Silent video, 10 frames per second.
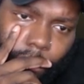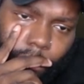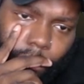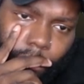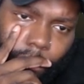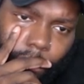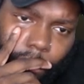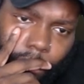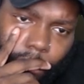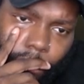
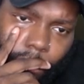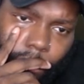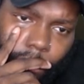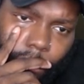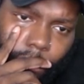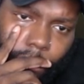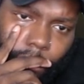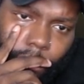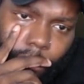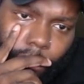
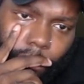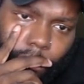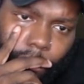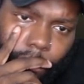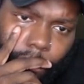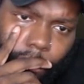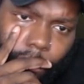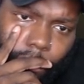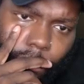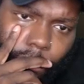
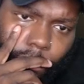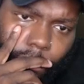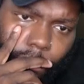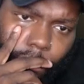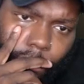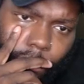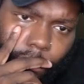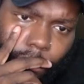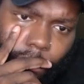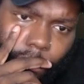
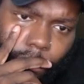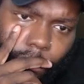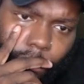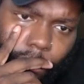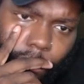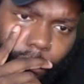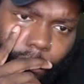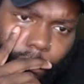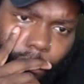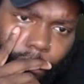
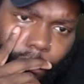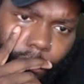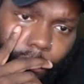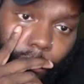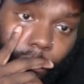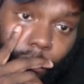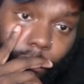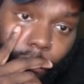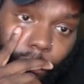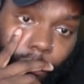
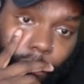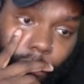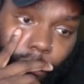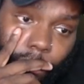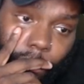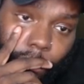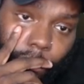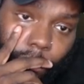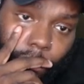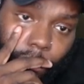
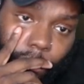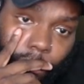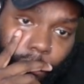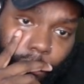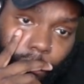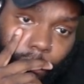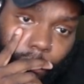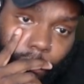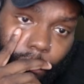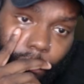The person shown says nothing.